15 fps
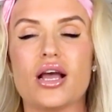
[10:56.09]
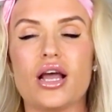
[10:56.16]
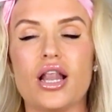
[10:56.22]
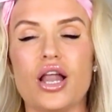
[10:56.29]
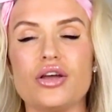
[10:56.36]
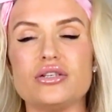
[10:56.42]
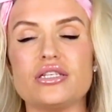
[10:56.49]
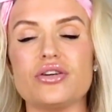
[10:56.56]

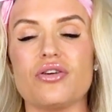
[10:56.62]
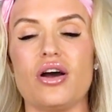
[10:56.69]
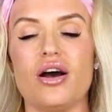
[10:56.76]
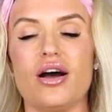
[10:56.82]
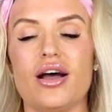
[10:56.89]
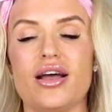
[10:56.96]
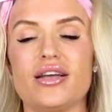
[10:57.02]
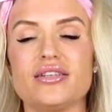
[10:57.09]
Close your
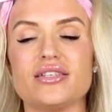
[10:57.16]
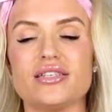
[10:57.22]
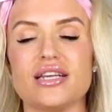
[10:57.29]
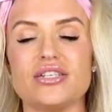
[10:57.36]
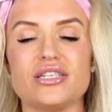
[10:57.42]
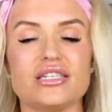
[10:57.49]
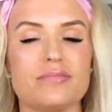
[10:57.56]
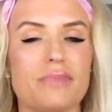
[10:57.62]
eyes
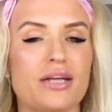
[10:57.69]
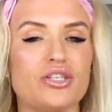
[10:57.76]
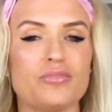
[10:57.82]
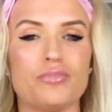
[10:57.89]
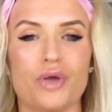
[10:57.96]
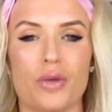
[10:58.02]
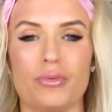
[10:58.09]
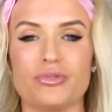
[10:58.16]
and just
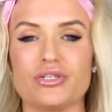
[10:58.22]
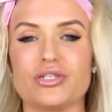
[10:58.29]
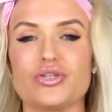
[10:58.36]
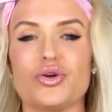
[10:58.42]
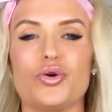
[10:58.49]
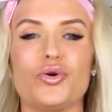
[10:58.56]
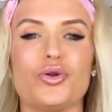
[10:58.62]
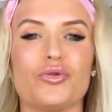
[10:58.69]
imagine purple
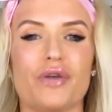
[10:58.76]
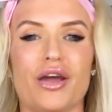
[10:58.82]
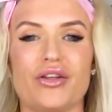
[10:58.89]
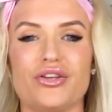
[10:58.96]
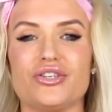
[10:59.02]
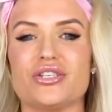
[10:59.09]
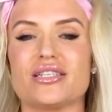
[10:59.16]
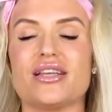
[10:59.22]
just all
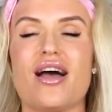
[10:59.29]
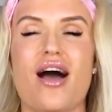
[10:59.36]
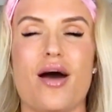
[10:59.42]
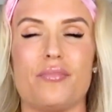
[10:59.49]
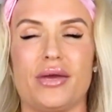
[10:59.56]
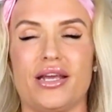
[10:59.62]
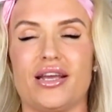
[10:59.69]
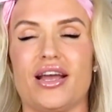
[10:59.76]
around you, just
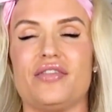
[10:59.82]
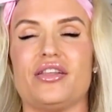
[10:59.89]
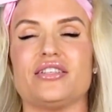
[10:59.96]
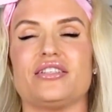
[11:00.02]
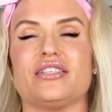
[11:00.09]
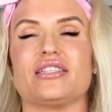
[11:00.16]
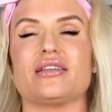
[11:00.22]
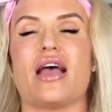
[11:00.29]
humming, and
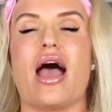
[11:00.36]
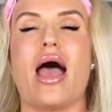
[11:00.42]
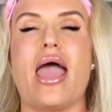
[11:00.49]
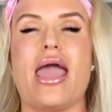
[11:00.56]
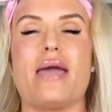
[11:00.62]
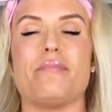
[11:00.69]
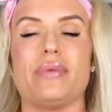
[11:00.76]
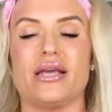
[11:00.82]
there's this
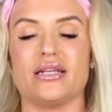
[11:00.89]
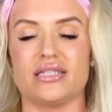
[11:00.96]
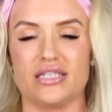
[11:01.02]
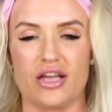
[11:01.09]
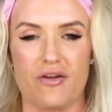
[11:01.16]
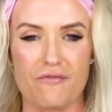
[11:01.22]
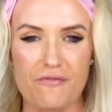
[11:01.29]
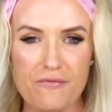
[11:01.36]
ambience
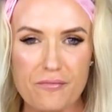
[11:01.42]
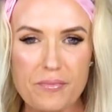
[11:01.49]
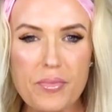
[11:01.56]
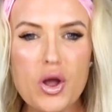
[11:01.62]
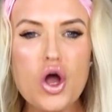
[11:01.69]
of